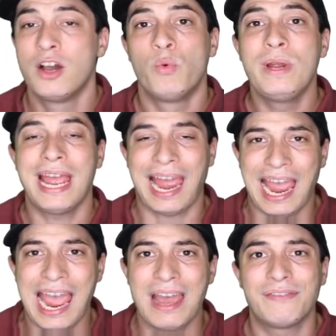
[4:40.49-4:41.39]
We
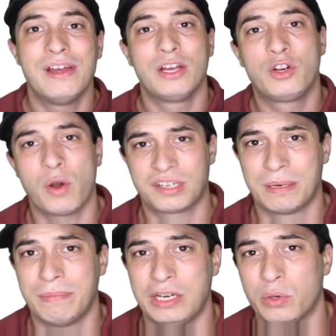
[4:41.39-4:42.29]
have got
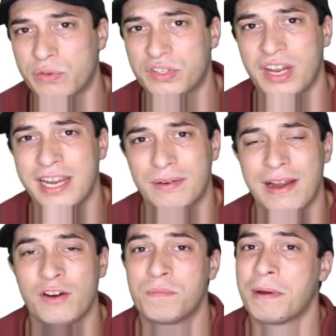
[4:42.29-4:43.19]
some deals for
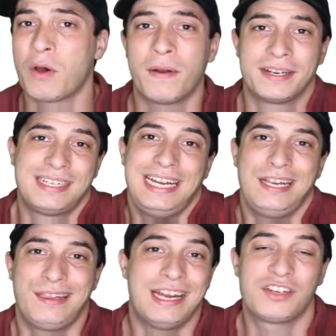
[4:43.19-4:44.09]
Siteground, but honestly,
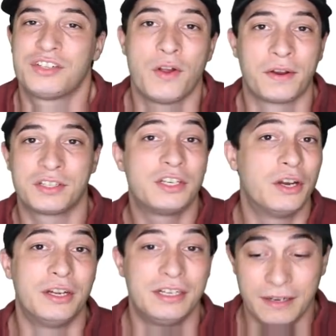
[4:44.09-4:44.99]
they're just not as
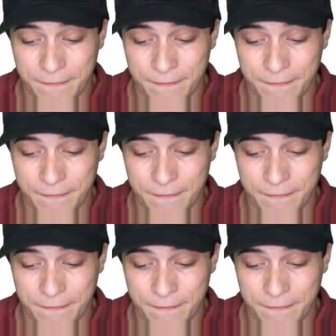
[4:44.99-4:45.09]
good.